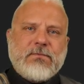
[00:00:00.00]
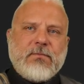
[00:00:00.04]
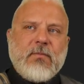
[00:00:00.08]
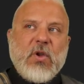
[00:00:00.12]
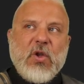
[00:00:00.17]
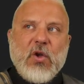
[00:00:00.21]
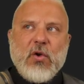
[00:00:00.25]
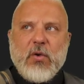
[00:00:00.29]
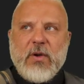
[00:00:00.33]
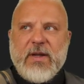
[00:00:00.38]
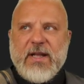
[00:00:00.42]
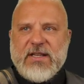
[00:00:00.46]

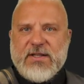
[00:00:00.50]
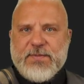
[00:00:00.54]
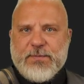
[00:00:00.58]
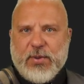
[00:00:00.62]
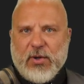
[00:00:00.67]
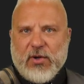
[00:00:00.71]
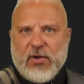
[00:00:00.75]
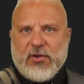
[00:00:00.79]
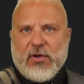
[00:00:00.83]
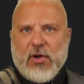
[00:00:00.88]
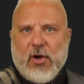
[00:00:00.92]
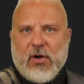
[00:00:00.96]
who gets
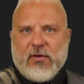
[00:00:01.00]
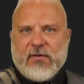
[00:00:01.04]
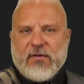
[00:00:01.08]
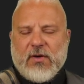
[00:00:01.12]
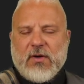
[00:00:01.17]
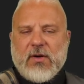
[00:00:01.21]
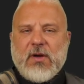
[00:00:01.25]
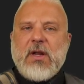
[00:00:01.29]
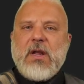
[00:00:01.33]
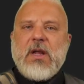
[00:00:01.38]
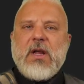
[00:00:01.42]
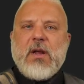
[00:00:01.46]
pulled
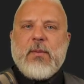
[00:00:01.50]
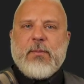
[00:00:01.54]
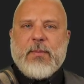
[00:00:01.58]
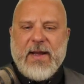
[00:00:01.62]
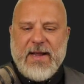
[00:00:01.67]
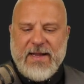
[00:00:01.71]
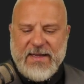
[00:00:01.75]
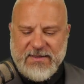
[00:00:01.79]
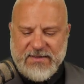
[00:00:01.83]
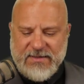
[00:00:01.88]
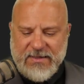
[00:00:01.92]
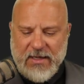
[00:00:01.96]
over by
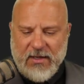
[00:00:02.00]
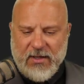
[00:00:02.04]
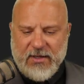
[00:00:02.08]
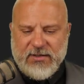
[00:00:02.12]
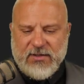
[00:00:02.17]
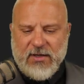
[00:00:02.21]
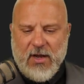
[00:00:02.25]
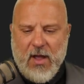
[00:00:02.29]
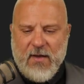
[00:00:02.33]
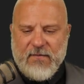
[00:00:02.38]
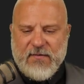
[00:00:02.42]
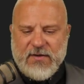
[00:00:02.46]
a zealous
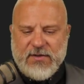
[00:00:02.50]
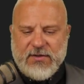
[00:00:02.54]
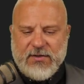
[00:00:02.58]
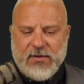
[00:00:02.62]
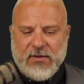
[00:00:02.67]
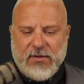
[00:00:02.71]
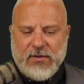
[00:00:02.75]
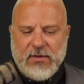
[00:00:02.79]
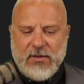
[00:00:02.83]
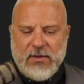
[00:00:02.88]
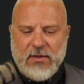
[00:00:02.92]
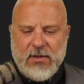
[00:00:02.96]

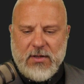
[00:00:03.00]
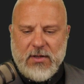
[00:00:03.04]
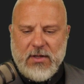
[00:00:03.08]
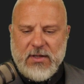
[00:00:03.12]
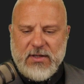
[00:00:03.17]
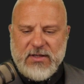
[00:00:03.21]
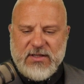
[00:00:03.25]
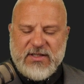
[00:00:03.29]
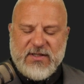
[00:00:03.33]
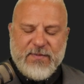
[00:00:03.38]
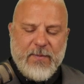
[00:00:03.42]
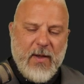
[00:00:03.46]
officer,
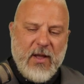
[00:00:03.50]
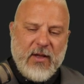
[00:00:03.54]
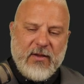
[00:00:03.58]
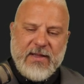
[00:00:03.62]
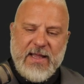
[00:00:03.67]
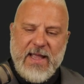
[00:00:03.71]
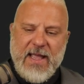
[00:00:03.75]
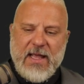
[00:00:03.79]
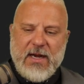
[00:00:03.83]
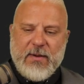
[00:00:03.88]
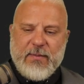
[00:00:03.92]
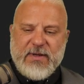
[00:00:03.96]
smell
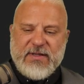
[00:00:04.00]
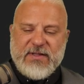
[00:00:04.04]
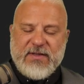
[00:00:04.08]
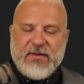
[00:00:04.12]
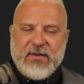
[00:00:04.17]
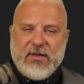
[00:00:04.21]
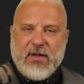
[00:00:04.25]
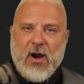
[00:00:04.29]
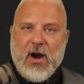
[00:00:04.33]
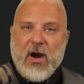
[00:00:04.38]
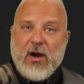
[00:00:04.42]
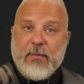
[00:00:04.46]
cannabis in the
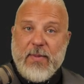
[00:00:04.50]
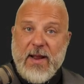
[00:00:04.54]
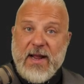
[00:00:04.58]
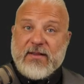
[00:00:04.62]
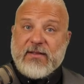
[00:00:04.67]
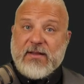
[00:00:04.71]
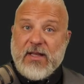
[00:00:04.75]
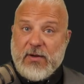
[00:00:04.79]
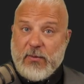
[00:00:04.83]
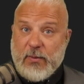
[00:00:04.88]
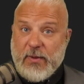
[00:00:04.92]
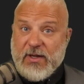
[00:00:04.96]
car. Back
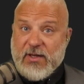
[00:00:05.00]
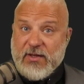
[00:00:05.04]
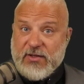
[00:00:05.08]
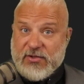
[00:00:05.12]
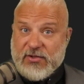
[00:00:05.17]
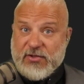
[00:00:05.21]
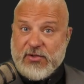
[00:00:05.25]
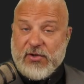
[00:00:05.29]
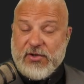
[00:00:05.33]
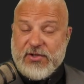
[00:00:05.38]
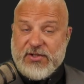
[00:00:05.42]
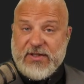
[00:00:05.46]
then, we could
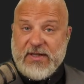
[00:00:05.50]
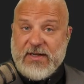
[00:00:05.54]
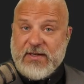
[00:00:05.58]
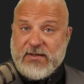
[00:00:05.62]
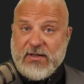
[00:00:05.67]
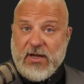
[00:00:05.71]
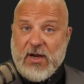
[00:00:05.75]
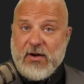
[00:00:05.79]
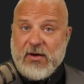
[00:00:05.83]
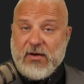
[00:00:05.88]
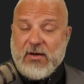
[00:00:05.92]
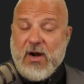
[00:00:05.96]
search the
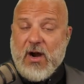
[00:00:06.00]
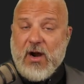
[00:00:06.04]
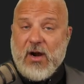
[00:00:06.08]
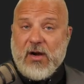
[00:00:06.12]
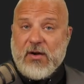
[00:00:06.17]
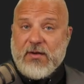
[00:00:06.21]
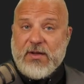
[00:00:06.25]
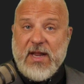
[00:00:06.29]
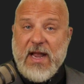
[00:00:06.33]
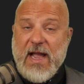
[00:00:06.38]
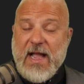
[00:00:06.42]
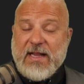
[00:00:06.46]
entire car,
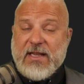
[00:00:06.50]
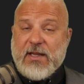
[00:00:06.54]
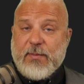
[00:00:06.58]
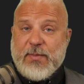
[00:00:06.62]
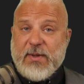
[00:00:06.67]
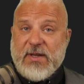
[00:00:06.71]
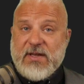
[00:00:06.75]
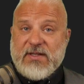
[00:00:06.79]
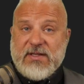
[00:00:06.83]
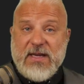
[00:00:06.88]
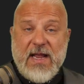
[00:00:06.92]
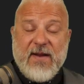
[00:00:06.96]
the
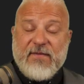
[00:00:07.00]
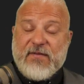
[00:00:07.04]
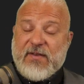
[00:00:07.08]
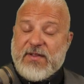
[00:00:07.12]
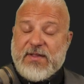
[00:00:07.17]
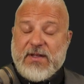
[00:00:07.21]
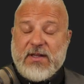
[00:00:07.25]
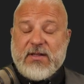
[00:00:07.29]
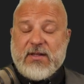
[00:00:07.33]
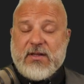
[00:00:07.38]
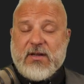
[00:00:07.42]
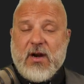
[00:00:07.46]
occupants,
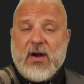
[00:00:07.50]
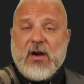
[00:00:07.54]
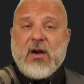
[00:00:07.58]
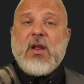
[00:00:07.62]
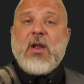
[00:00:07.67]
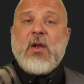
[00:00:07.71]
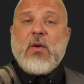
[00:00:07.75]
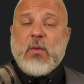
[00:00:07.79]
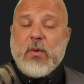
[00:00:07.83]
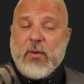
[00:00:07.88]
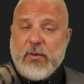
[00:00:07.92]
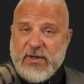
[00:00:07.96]
everything in the car
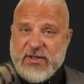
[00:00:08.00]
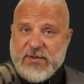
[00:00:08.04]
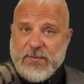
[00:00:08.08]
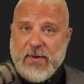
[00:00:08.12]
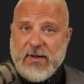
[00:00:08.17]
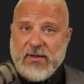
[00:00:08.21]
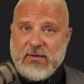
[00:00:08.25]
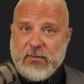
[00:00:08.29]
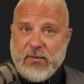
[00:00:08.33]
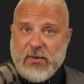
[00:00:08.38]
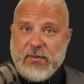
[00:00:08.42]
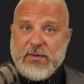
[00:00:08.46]
when we
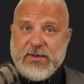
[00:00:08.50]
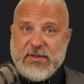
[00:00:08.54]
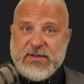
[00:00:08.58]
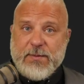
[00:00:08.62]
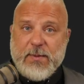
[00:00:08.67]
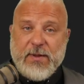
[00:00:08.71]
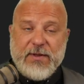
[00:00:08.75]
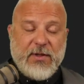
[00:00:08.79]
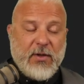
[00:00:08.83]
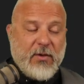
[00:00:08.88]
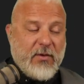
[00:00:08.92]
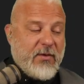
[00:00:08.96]
smell
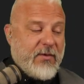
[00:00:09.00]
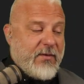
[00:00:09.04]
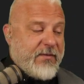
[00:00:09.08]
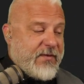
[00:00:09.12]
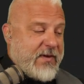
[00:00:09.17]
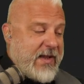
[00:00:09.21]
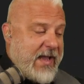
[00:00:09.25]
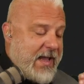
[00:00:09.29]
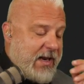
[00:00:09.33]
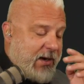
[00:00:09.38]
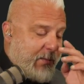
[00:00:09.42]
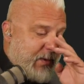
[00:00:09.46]
the odor of
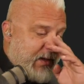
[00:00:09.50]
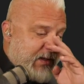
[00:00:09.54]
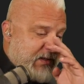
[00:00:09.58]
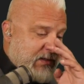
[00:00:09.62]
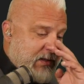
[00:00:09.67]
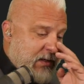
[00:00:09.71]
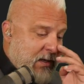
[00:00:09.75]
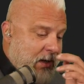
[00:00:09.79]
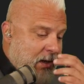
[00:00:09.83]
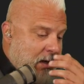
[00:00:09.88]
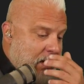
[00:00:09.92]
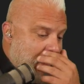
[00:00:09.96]
cannabis.
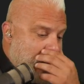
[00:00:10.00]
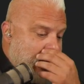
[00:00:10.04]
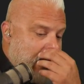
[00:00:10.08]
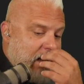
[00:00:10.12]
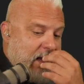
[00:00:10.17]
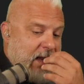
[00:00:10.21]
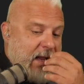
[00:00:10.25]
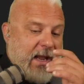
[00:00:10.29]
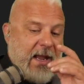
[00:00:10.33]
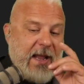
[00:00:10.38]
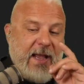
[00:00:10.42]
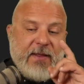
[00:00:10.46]

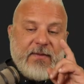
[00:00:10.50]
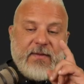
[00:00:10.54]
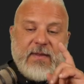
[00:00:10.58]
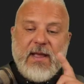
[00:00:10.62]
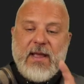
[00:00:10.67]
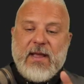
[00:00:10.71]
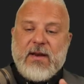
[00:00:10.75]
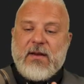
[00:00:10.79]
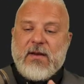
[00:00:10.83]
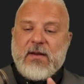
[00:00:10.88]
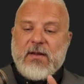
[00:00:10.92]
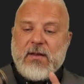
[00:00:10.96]
And
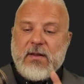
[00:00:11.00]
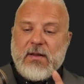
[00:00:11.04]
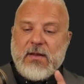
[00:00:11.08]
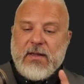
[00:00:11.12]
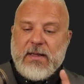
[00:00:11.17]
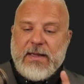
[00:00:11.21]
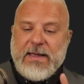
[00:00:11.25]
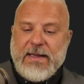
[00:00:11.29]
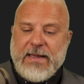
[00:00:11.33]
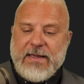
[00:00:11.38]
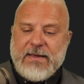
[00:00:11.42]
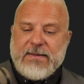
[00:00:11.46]
then
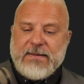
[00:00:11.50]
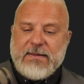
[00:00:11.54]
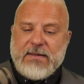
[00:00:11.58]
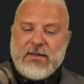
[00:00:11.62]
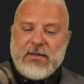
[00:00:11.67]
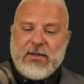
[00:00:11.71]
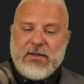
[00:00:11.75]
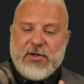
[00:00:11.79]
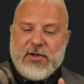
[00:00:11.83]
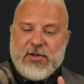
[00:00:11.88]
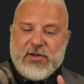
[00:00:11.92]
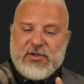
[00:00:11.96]

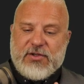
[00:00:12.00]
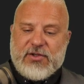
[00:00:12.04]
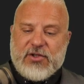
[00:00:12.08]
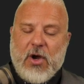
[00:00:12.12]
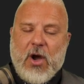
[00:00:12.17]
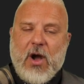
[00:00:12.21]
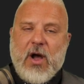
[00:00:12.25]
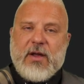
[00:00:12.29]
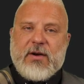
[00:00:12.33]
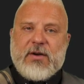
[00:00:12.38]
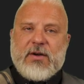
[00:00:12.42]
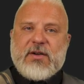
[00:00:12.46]
in your
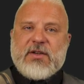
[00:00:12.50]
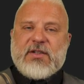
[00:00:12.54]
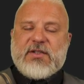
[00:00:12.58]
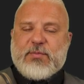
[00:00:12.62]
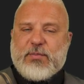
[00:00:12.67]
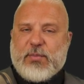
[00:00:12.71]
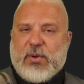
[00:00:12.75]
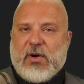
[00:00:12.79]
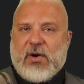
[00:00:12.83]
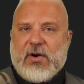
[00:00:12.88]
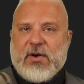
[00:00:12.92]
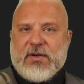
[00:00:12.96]
daughter's
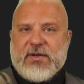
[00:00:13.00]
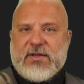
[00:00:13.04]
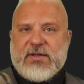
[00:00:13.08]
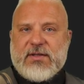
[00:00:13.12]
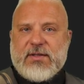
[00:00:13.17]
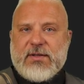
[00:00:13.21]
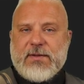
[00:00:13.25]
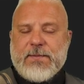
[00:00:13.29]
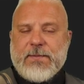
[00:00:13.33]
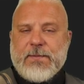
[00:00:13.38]
purse,